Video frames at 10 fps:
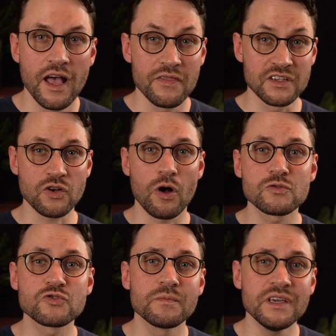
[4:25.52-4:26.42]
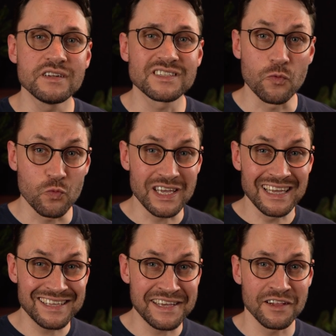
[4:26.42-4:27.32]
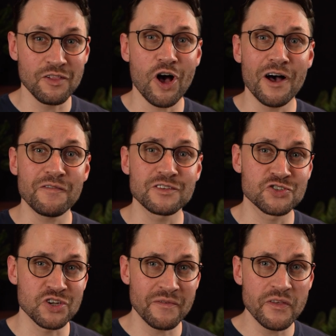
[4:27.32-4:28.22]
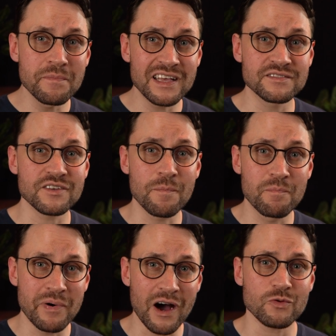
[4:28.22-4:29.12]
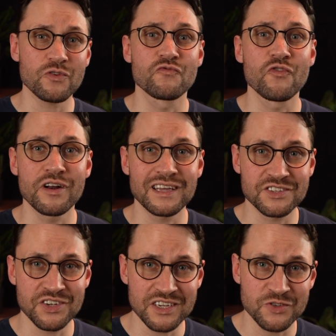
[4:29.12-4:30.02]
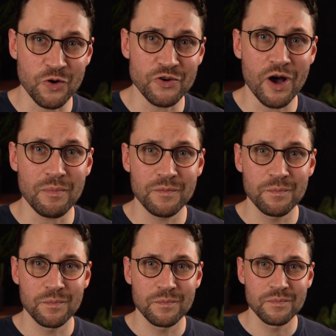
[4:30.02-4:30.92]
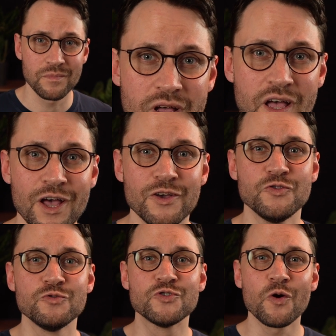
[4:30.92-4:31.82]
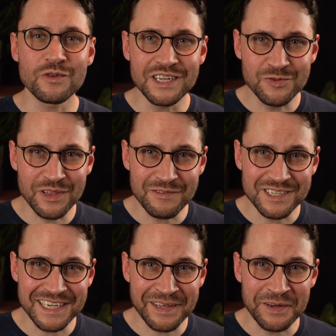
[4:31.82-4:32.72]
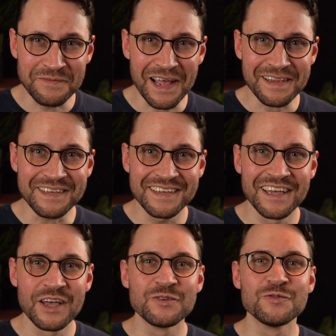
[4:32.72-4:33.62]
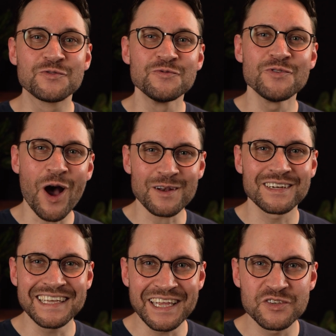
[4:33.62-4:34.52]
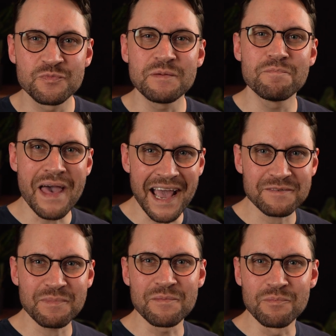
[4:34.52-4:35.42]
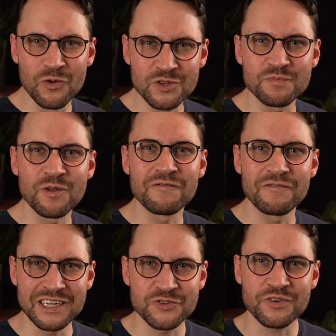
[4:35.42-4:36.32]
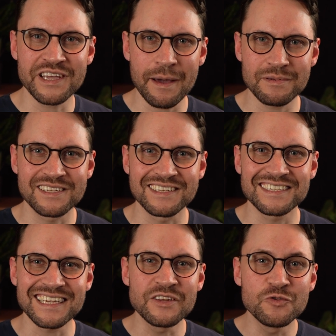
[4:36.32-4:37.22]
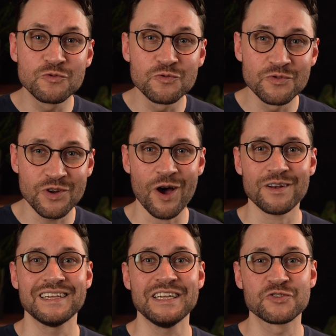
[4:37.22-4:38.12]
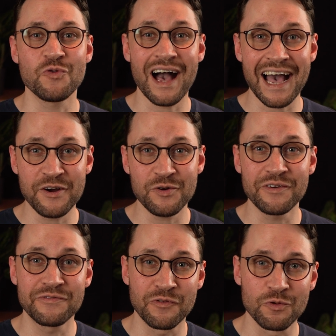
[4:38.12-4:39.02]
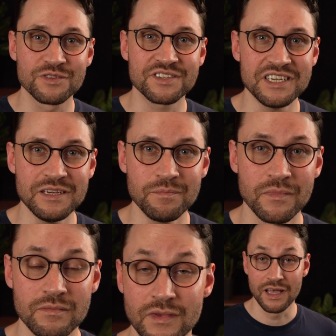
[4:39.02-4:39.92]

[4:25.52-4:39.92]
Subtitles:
This also means that we can kill off some of the myths about running a tech startup. You don't need to live in Silicon Valley. You do not need to be backed by multiple venture capitalists, and you do not need to hire a full team.